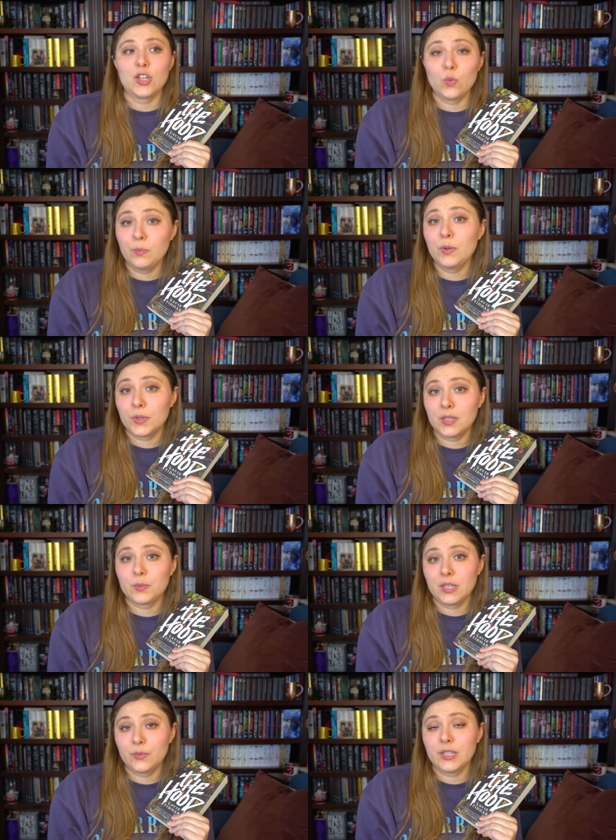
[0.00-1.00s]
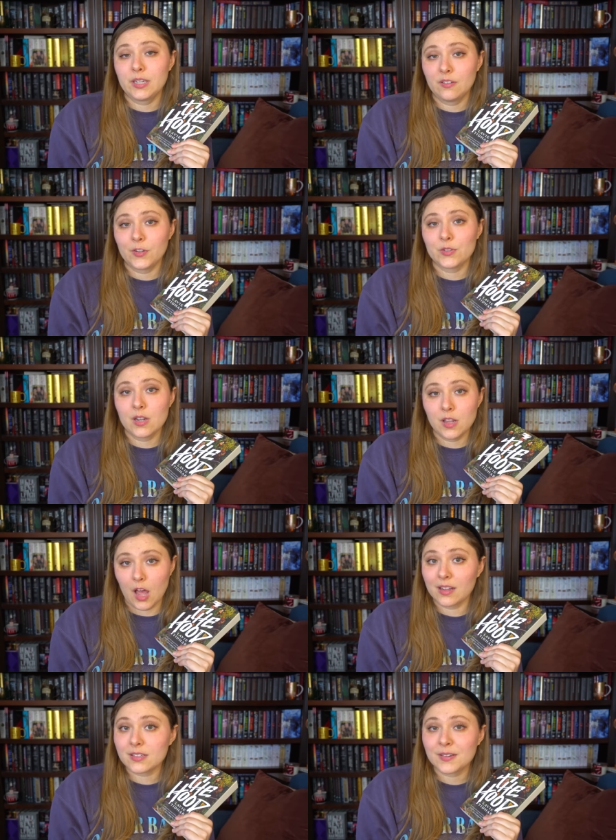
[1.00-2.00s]
you will be really, really, really confused and
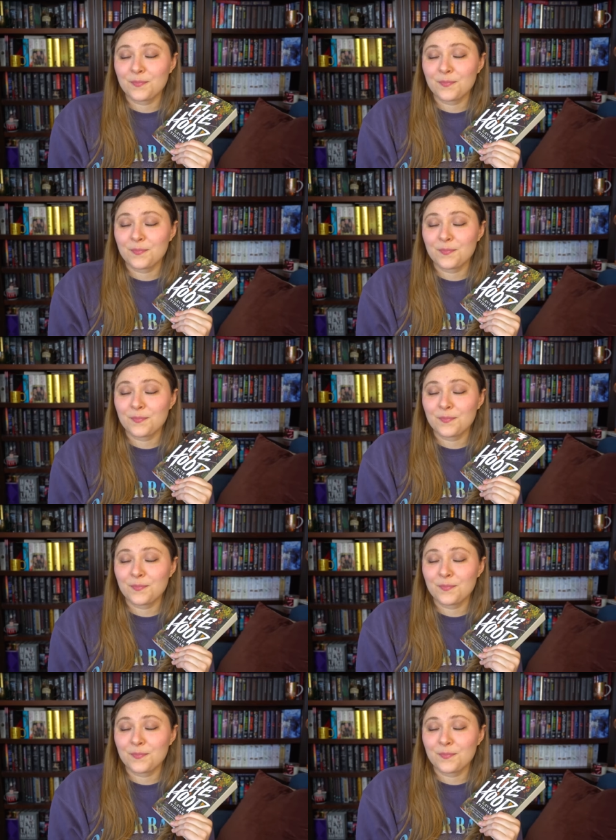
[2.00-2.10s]
lost.